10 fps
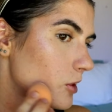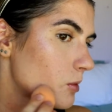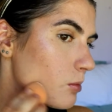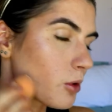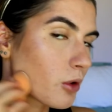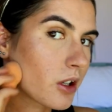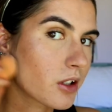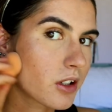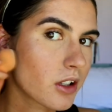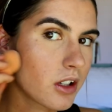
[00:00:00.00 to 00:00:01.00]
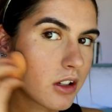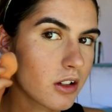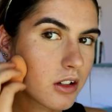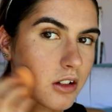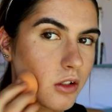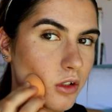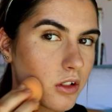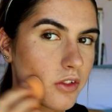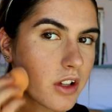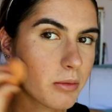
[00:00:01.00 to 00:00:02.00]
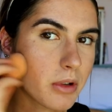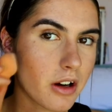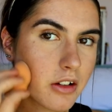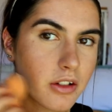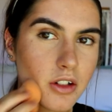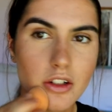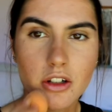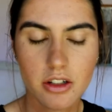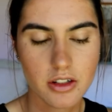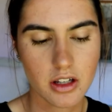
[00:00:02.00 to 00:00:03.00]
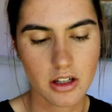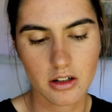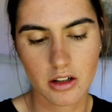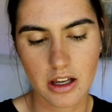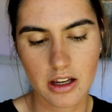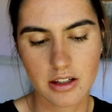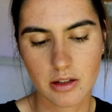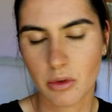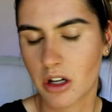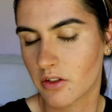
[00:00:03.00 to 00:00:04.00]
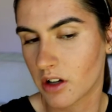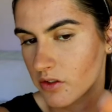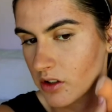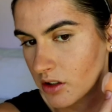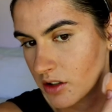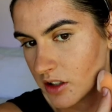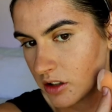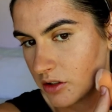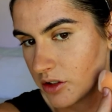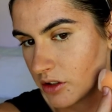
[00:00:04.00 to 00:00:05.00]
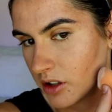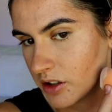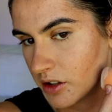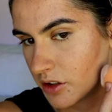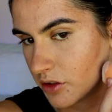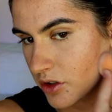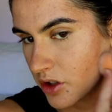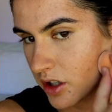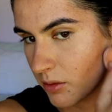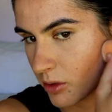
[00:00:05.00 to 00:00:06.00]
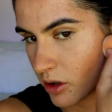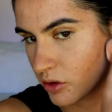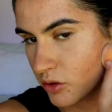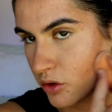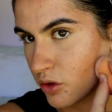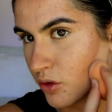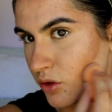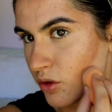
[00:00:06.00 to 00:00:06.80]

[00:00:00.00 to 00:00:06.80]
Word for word: just pressing all of that powder into the skin, like I said, wherever I've concealed, so under those cheekbones.